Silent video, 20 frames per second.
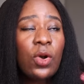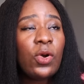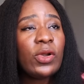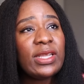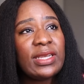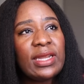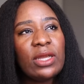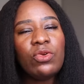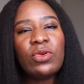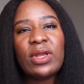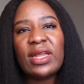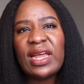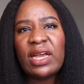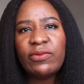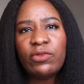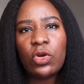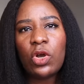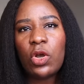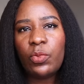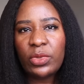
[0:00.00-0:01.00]
Okay, now you can
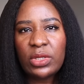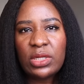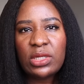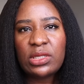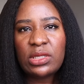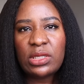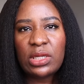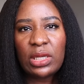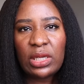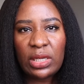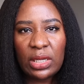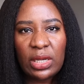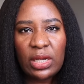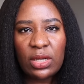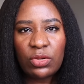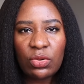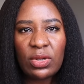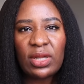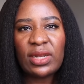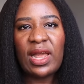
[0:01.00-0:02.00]
have your community here,
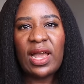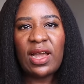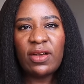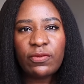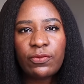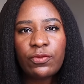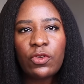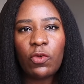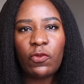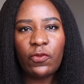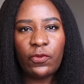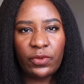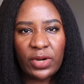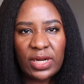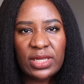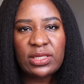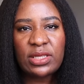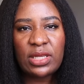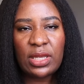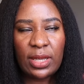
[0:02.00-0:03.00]
you can have your
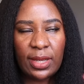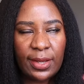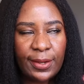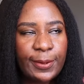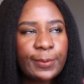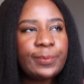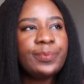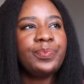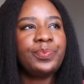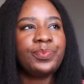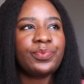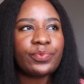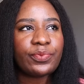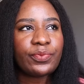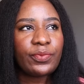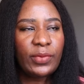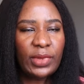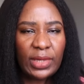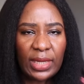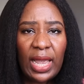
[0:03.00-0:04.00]
friends here.
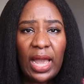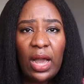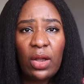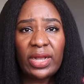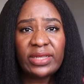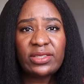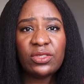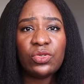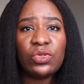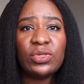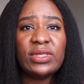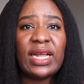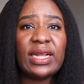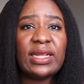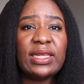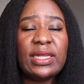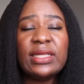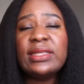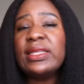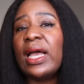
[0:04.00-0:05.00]
I'll get into
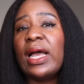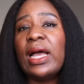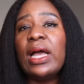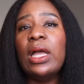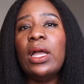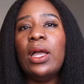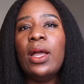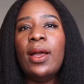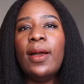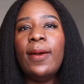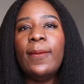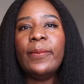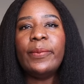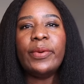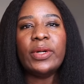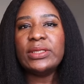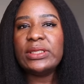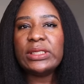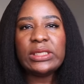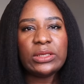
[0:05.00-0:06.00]
that later.
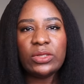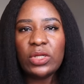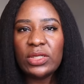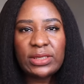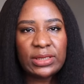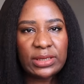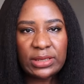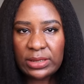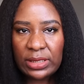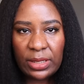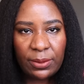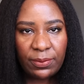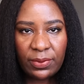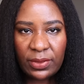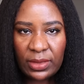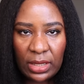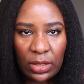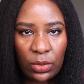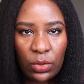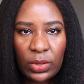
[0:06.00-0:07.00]
But it's not the same
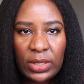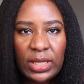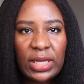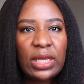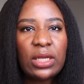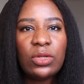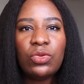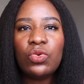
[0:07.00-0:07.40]
thing, okay?